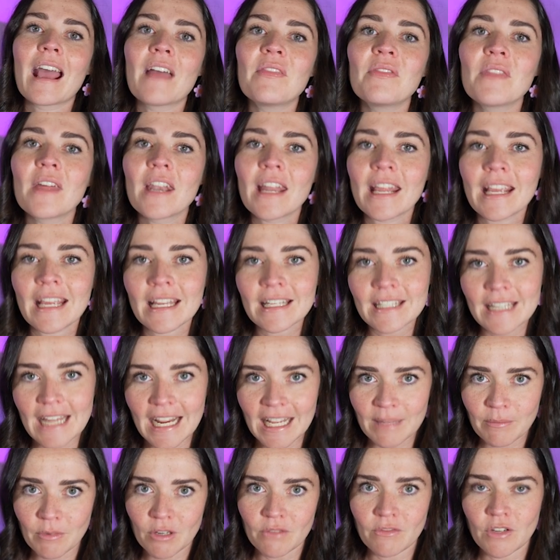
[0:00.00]
And then I can
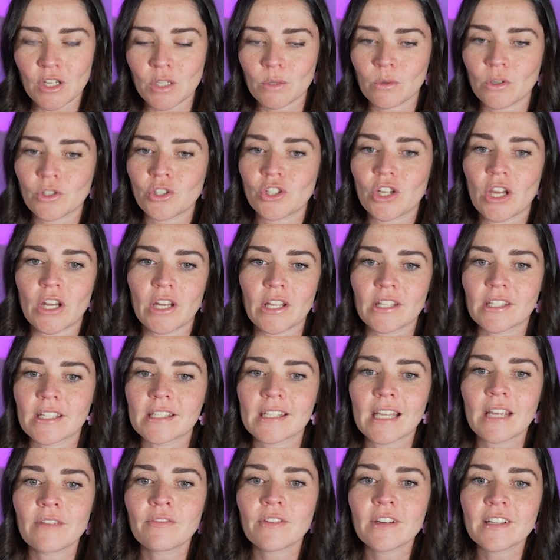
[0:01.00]
take them on a visual journey. So
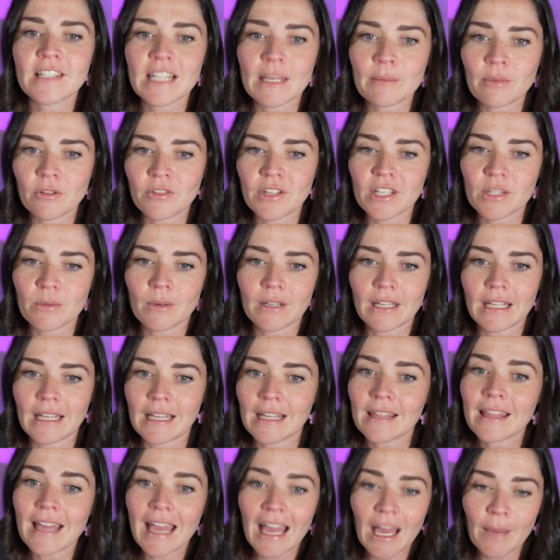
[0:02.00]
say, for example, this one
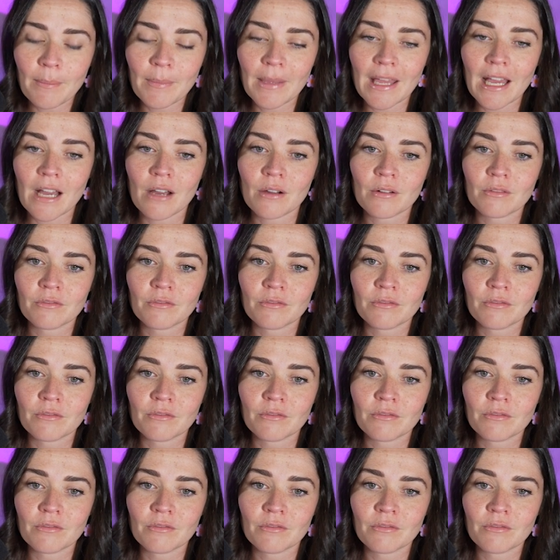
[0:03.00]
here, the Happy Hour,